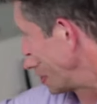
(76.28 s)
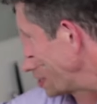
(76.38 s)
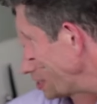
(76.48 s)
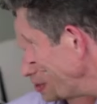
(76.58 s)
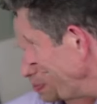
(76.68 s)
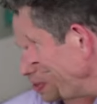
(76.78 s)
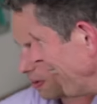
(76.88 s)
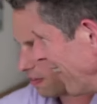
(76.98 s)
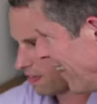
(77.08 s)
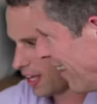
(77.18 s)
Zapier and
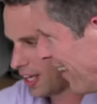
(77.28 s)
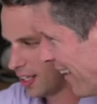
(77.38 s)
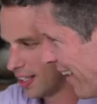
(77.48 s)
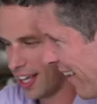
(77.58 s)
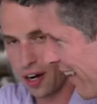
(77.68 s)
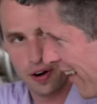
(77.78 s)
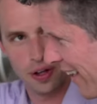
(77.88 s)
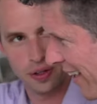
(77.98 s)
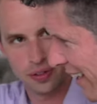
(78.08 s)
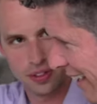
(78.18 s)
Trello and
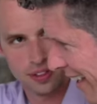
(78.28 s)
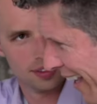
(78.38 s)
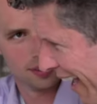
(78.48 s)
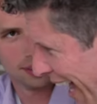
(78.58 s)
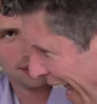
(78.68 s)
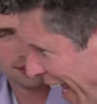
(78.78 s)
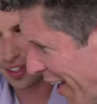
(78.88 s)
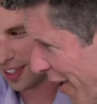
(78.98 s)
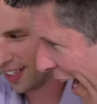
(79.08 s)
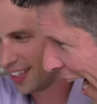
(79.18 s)
Google and
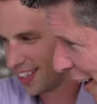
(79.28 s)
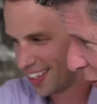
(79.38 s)
Microsoft